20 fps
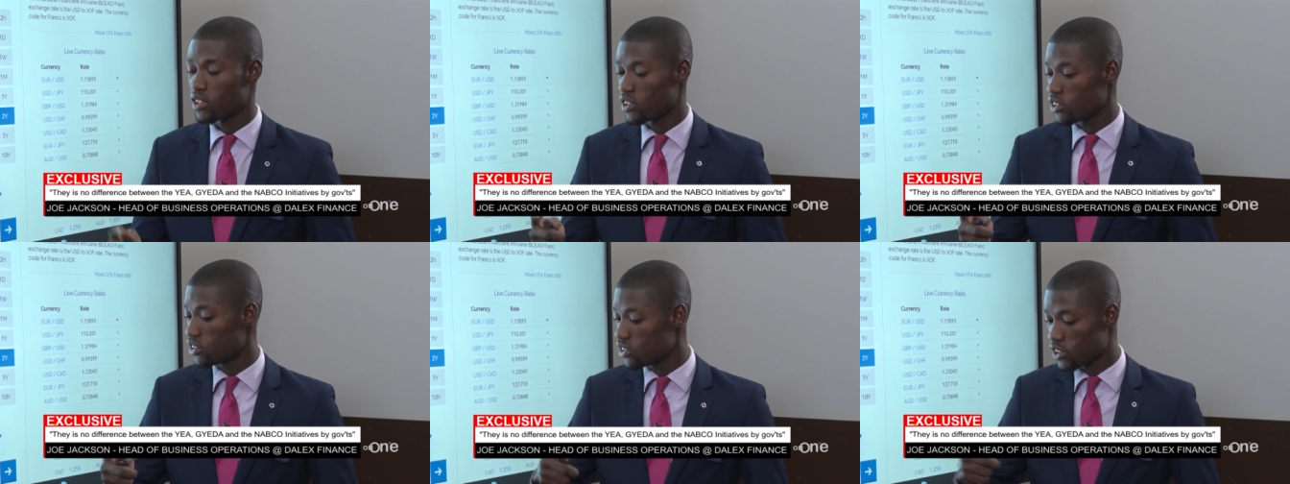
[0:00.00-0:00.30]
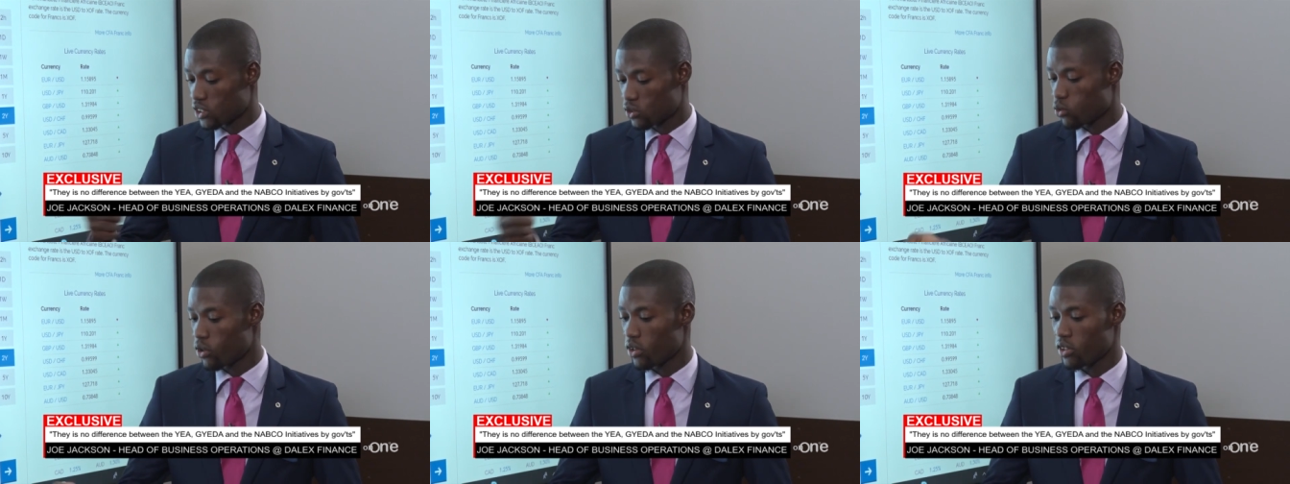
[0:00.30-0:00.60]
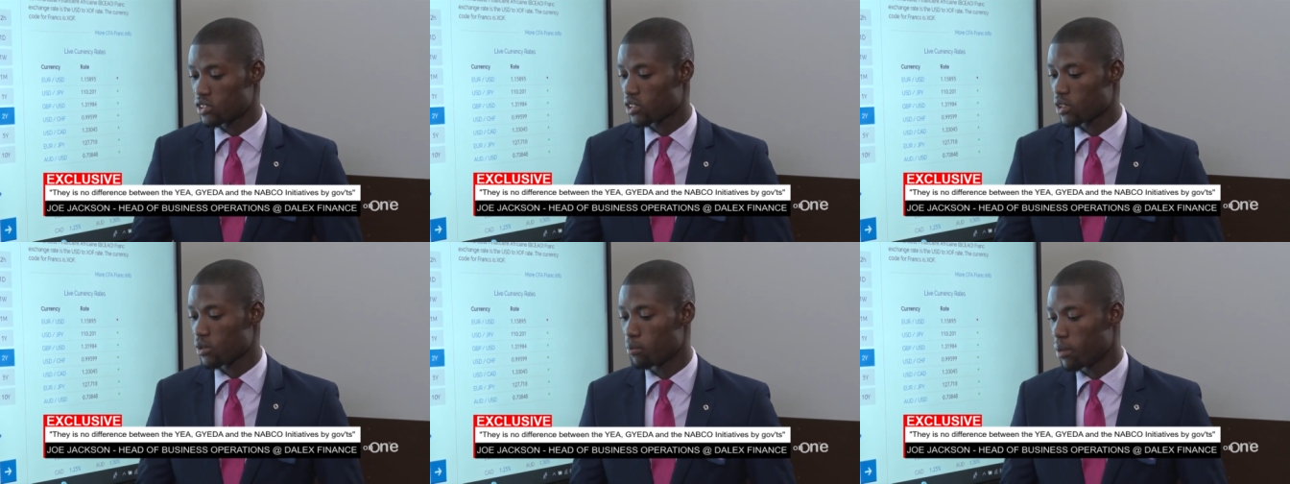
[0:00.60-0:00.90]
it's just
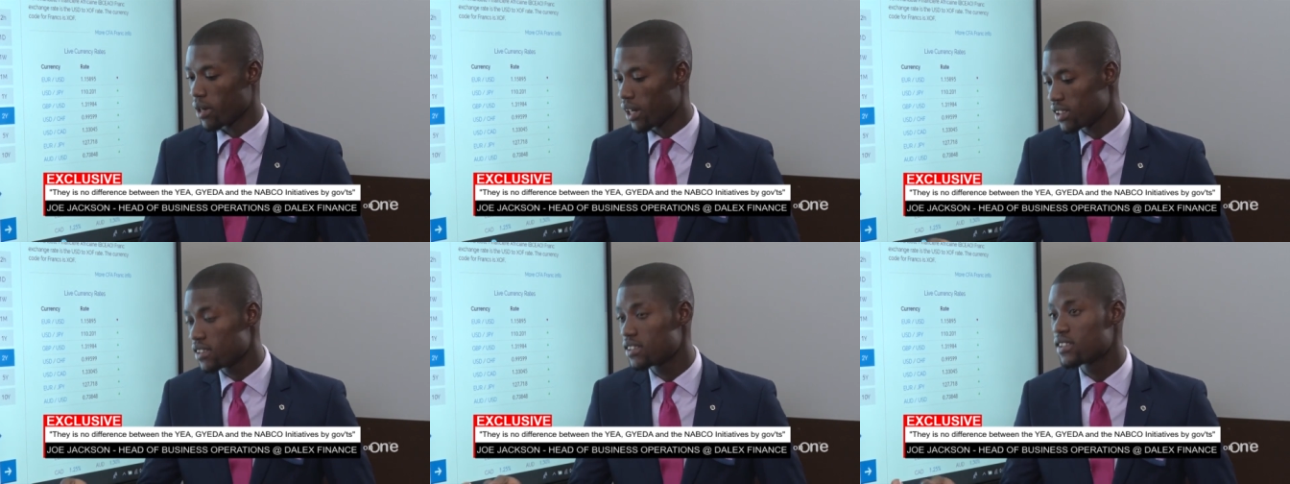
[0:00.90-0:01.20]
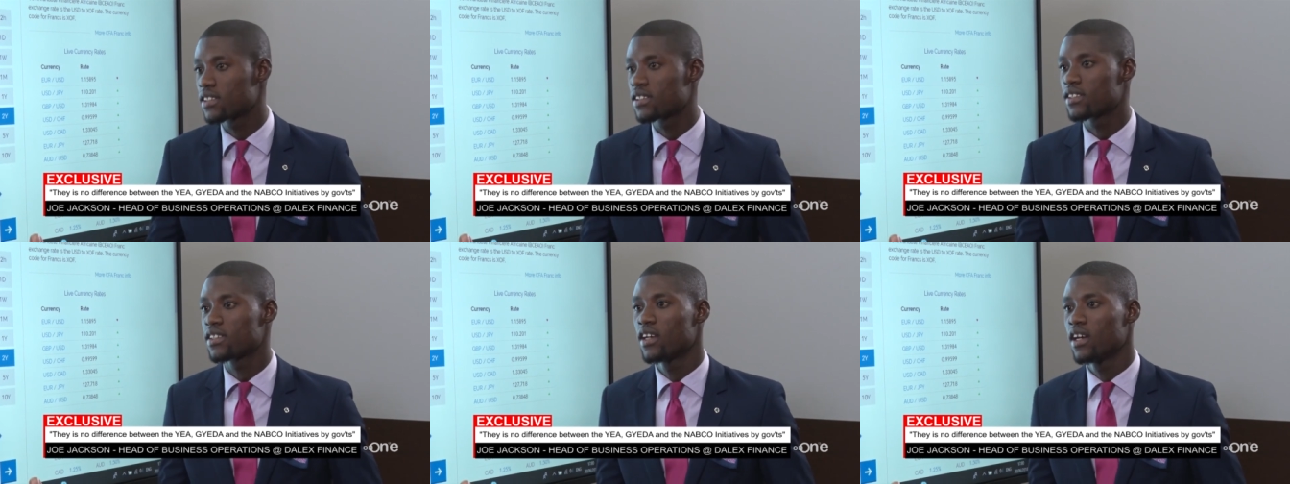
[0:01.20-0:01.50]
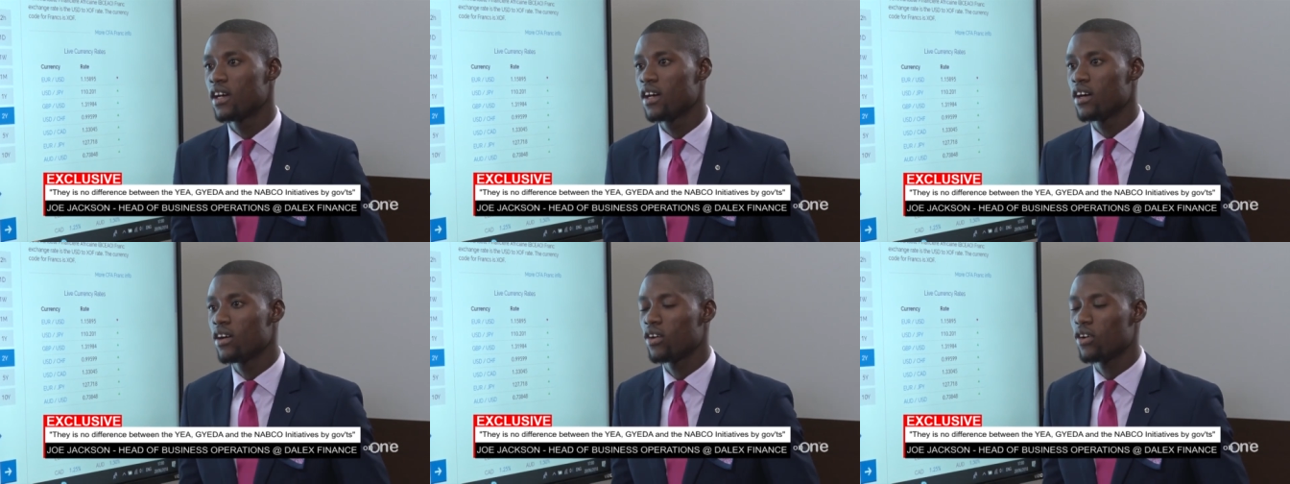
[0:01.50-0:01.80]
wearing some pants
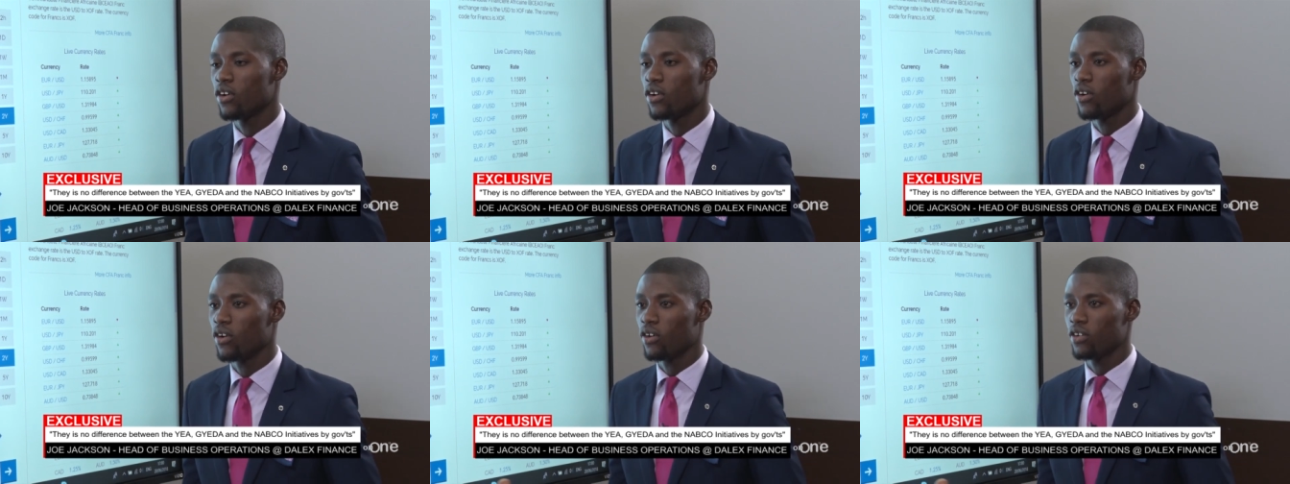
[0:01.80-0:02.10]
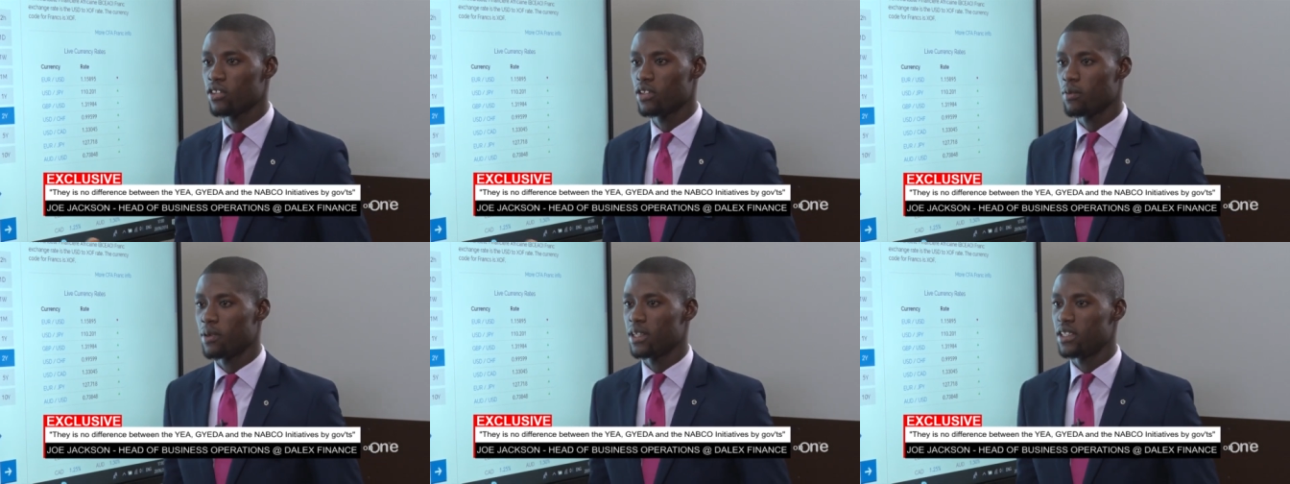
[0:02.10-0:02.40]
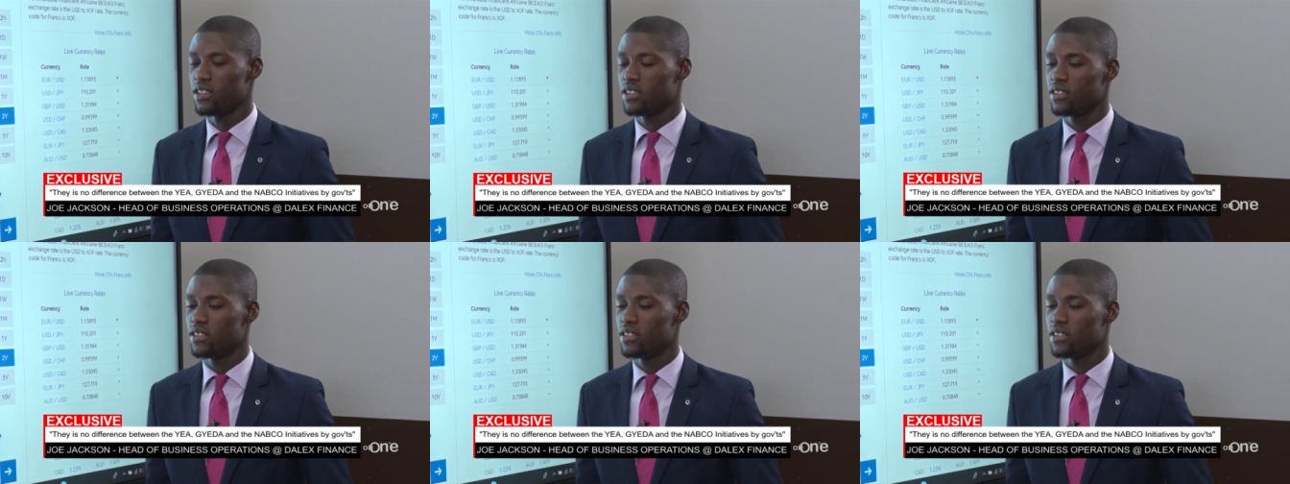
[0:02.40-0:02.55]
on the body.